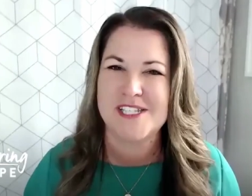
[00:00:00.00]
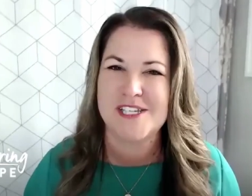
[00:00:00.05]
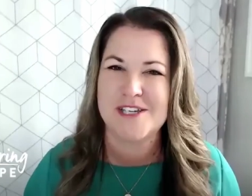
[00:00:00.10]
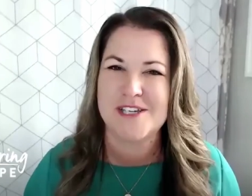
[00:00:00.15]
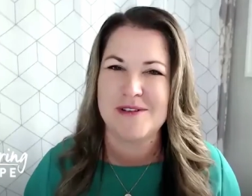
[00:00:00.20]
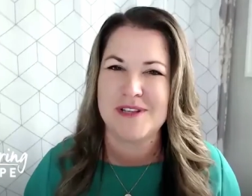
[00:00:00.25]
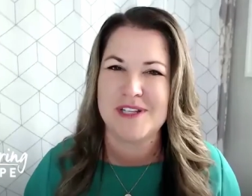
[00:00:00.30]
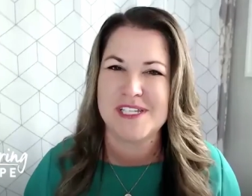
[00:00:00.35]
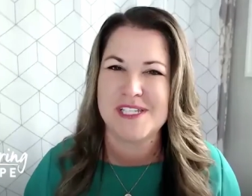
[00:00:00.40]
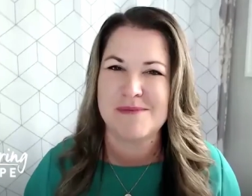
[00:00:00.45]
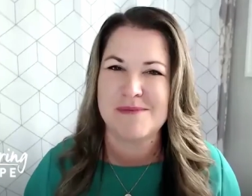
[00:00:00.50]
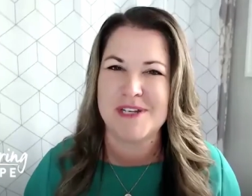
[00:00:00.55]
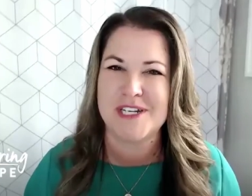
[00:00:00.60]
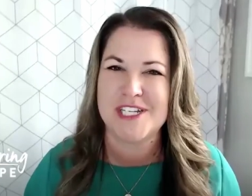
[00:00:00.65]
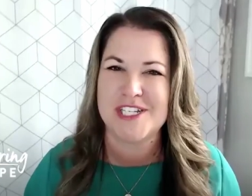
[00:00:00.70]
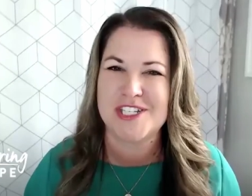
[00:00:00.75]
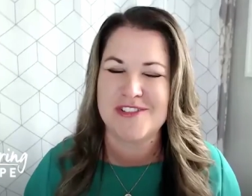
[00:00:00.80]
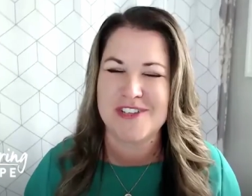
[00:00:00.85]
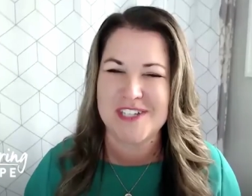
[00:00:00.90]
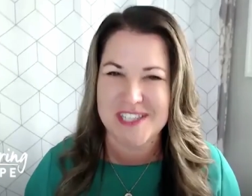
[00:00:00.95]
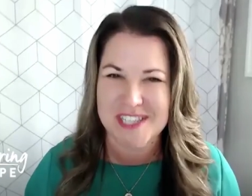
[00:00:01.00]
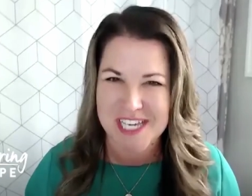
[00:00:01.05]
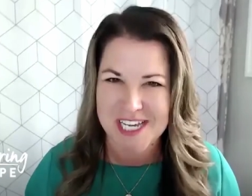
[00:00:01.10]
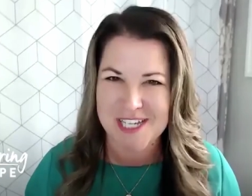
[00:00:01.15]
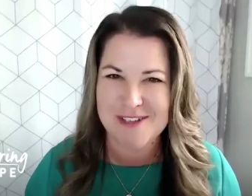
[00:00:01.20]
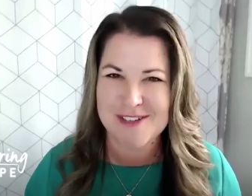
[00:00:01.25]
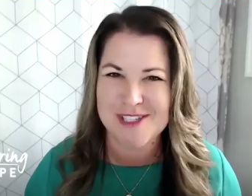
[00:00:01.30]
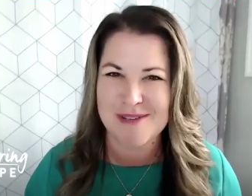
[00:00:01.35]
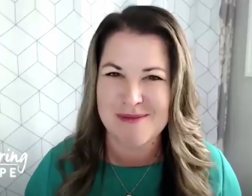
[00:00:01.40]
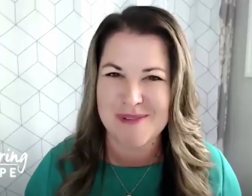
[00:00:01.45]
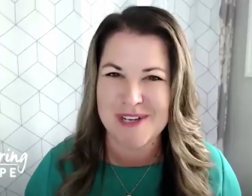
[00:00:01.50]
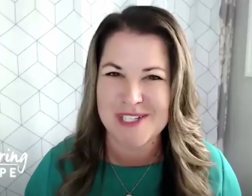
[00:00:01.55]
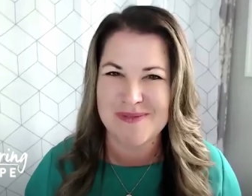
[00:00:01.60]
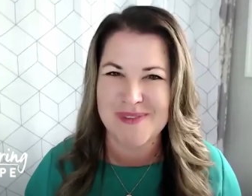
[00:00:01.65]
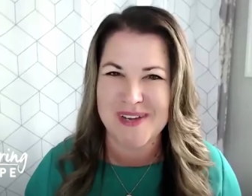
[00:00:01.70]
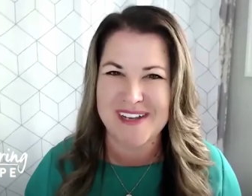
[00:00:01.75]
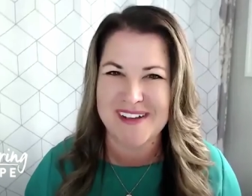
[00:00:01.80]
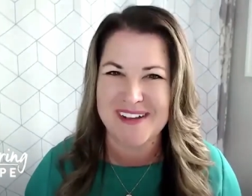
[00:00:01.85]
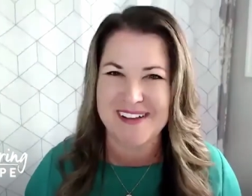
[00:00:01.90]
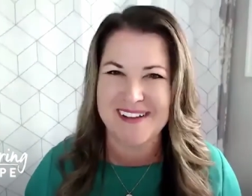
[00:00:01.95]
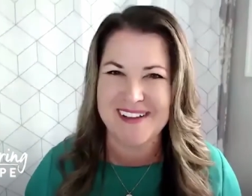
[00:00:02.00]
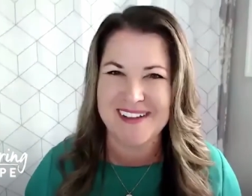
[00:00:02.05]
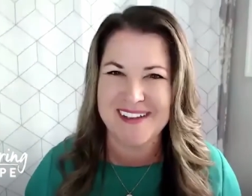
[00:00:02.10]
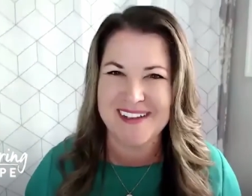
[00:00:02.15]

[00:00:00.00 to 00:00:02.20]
you in this ministry. Thank you so much, Michael.